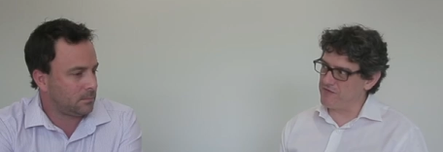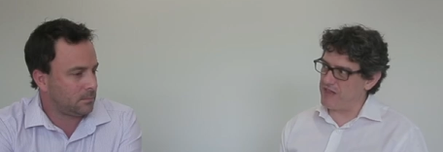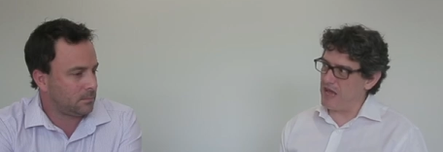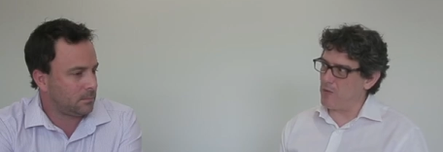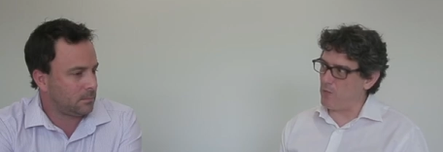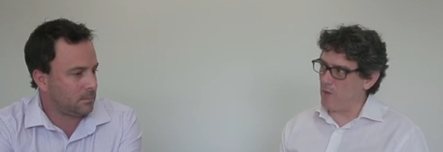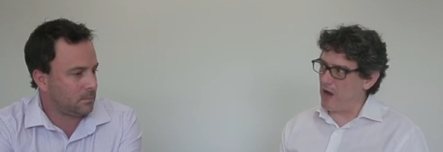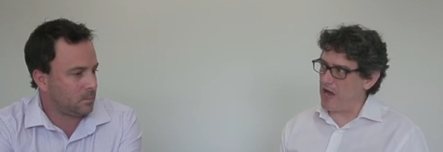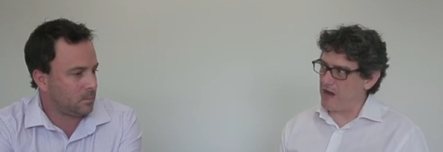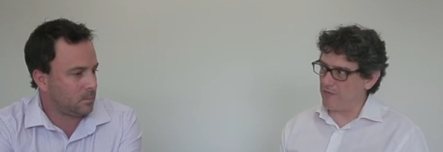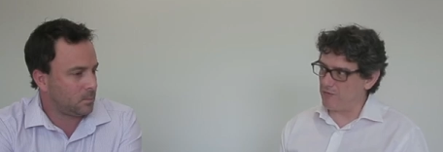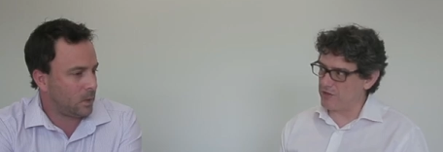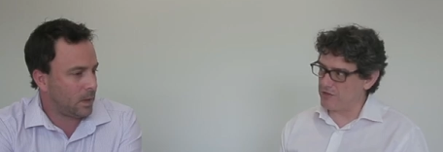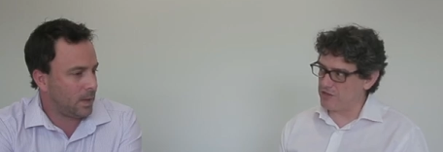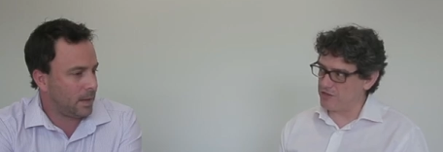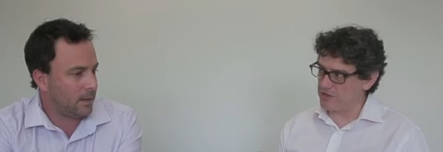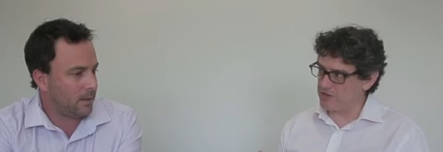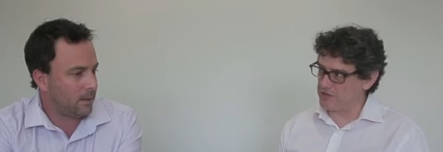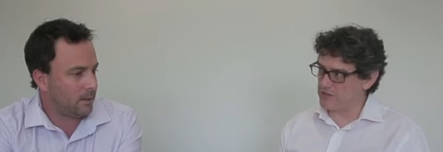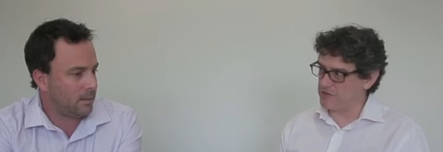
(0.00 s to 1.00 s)
Speaker 1: of that wave, which
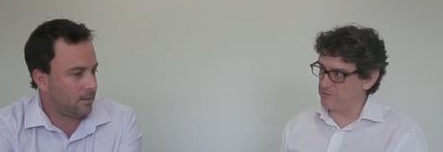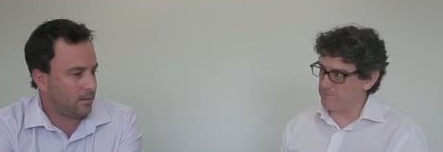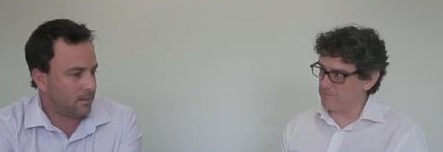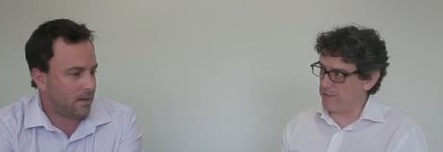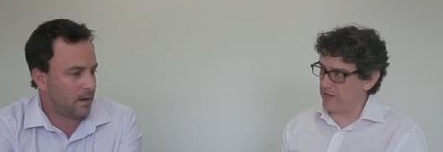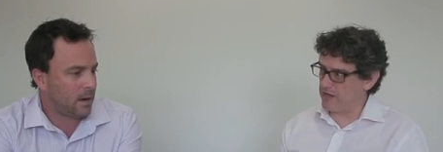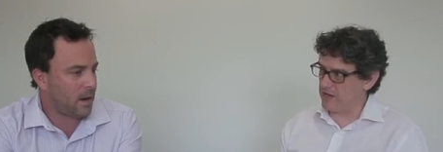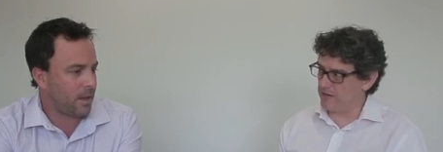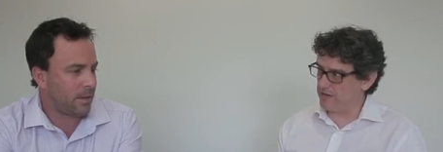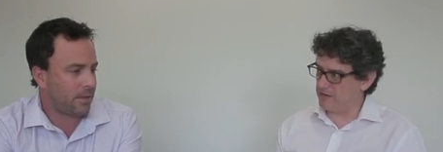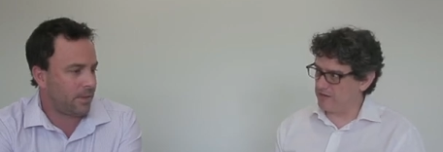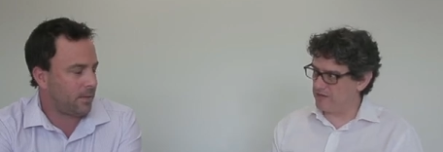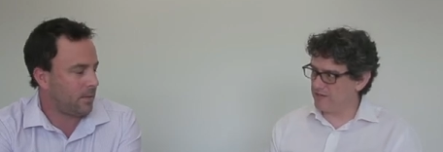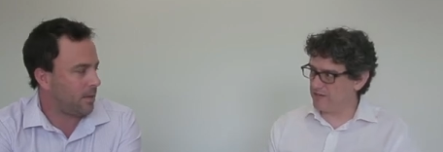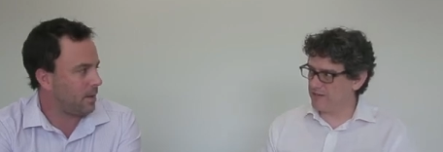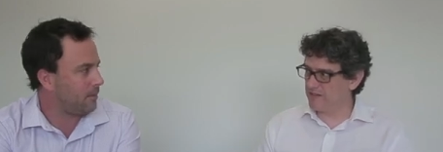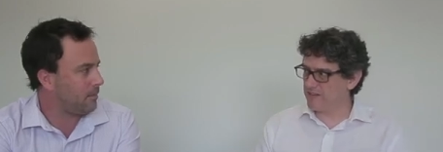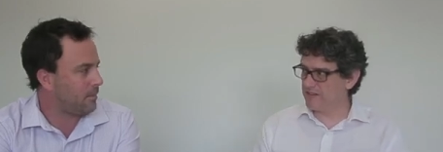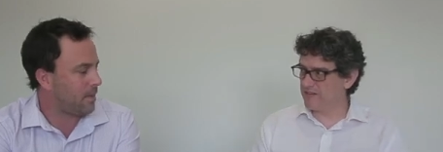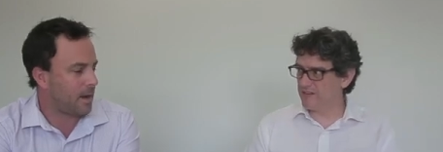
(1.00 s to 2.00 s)
has been. And I
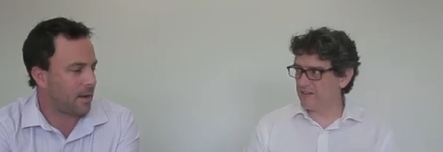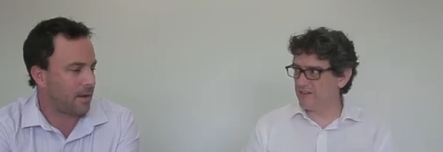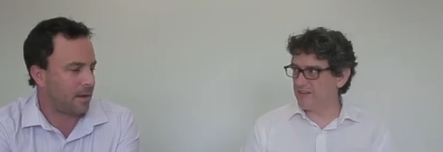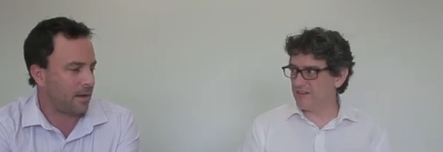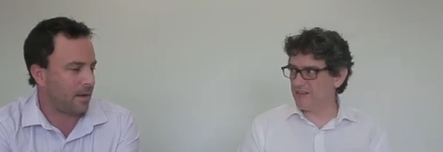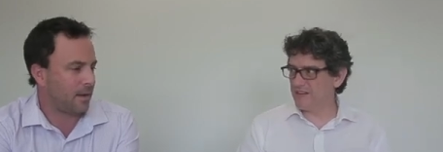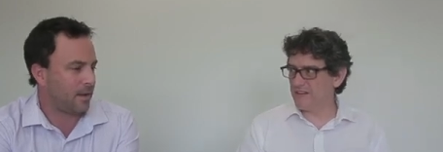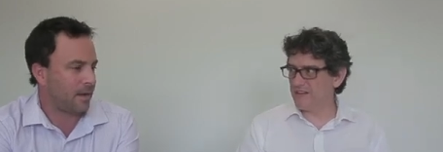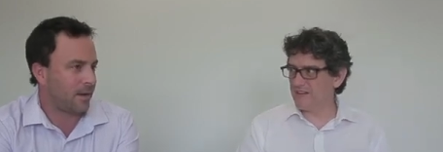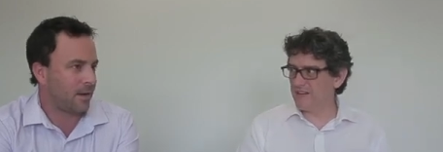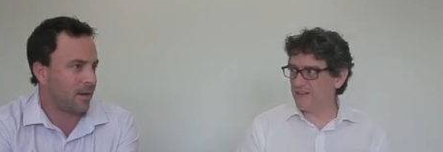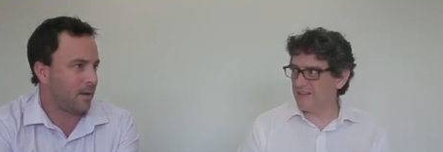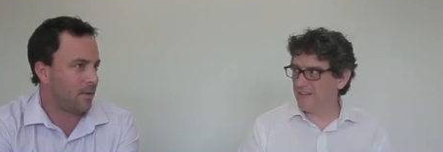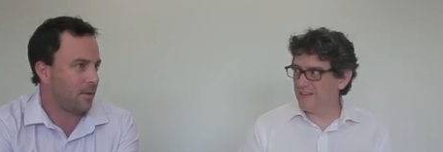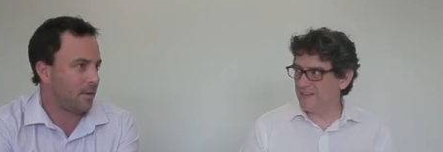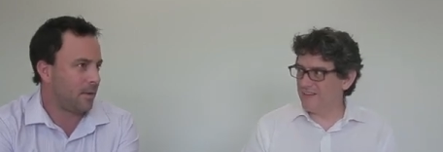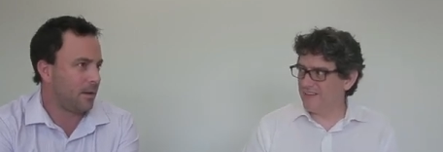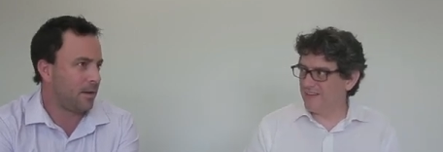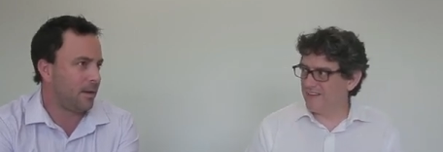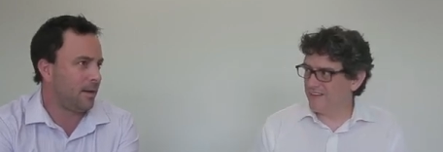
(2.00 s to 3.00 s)
Speaker 2: think making you know
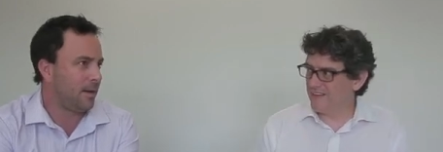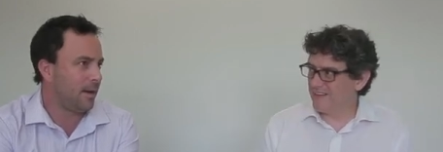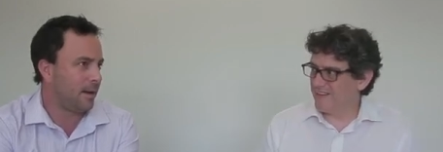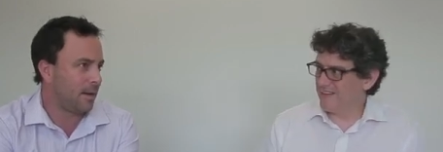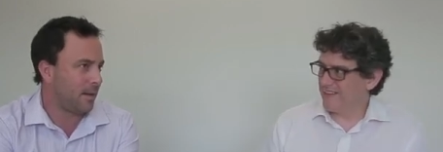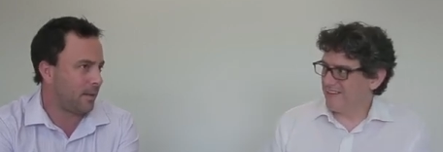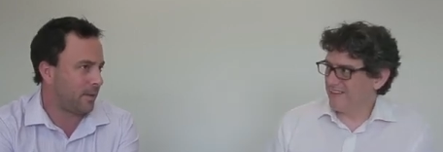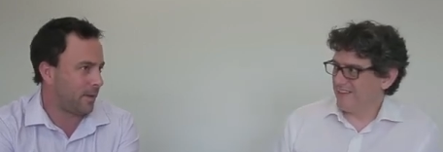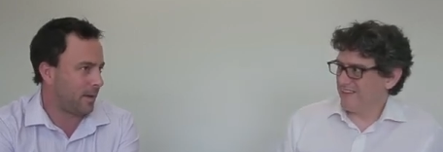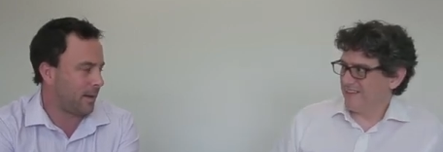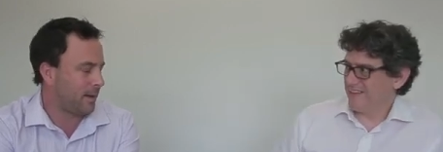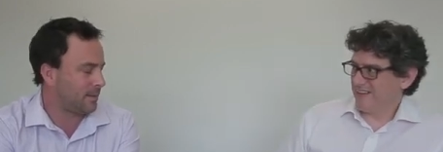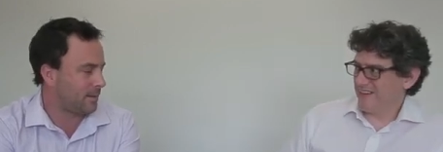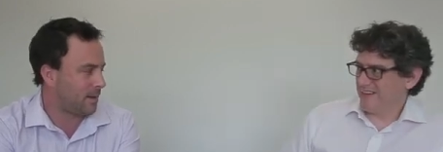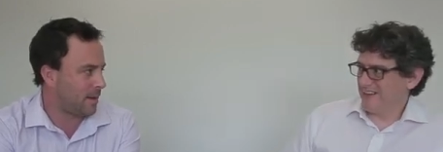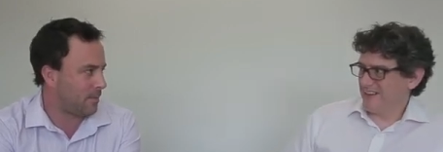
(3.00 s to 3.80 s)
little things